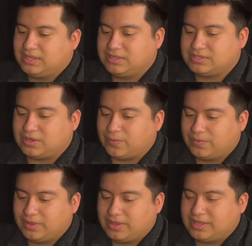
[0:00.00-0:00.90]
So
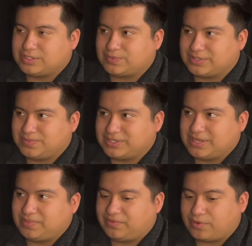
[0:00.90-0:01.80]
just want to mention that
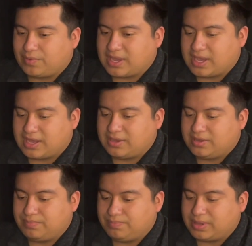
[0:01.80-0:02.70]
before we end.
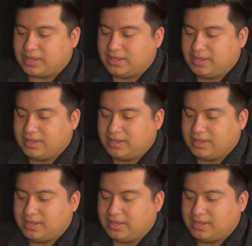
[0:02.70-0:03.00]
But